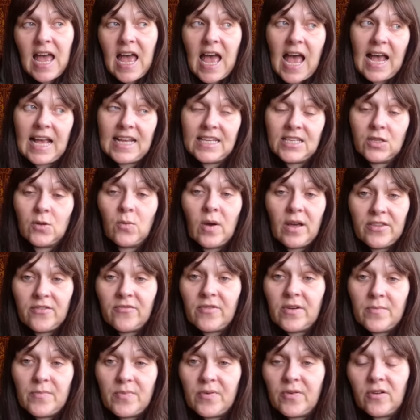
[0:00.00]
as the weather
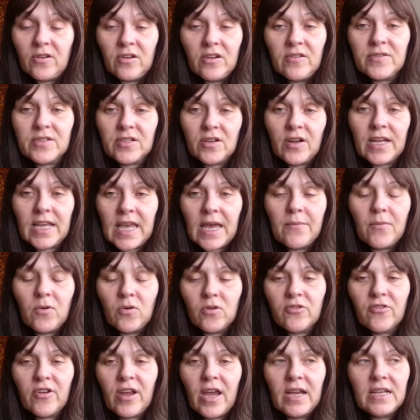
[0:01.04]
improves and I get more
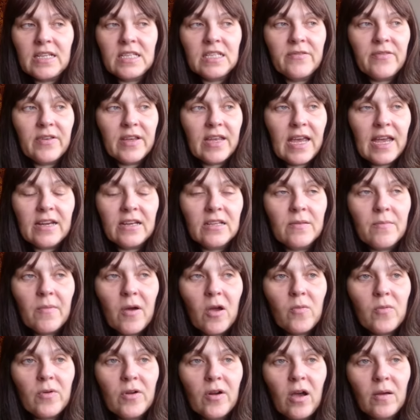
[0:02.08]
creative again. At the
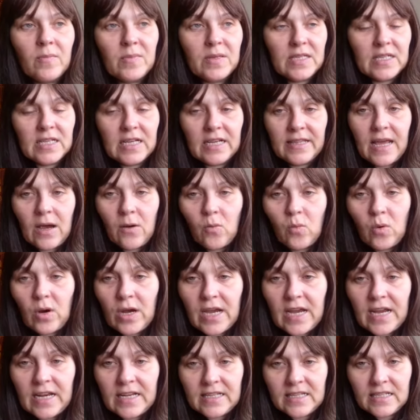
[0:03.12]
moment, I'm still in that
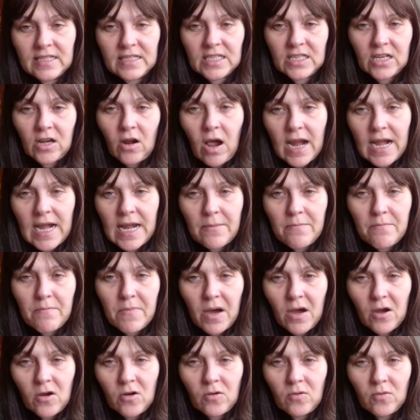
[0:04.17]
weird slight
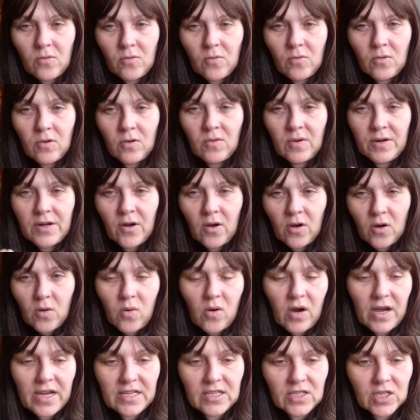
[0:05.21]
limbo. We're not
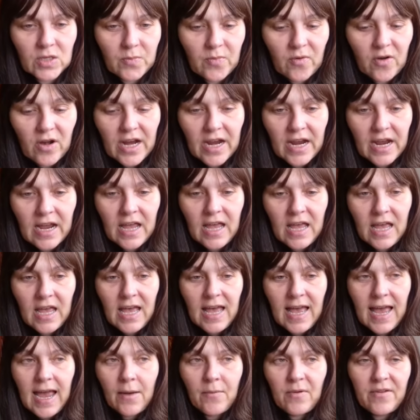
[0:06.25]
quite in spring,
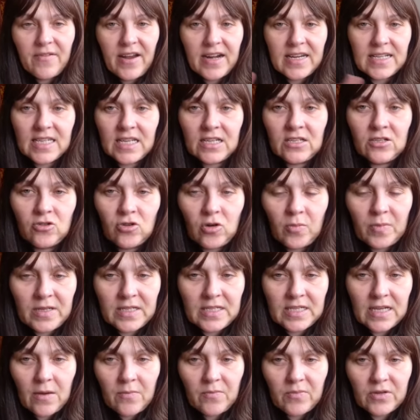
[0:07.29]
and we've had a sudden drop in
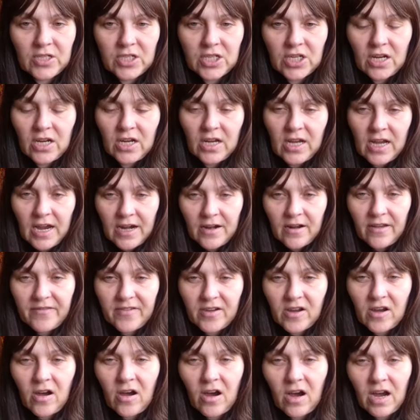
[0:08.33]
temperature, and I've
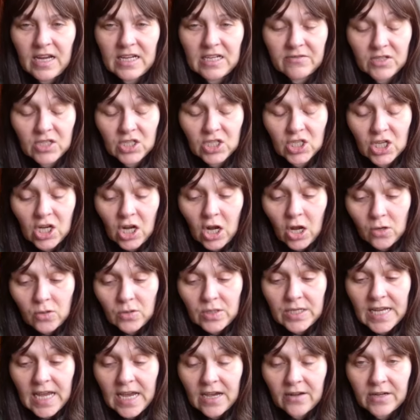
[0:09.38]
kind of slowed
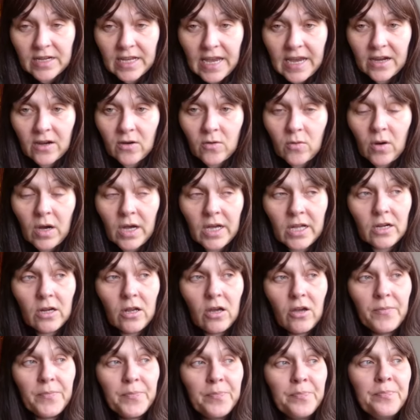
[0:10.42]
down again quite a
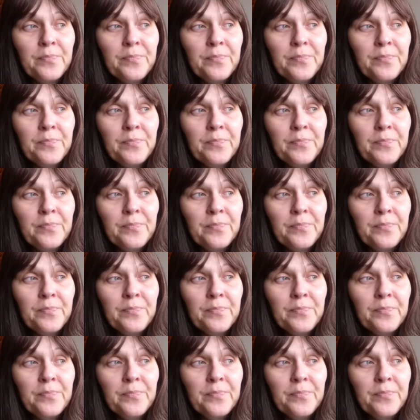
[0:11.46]
lot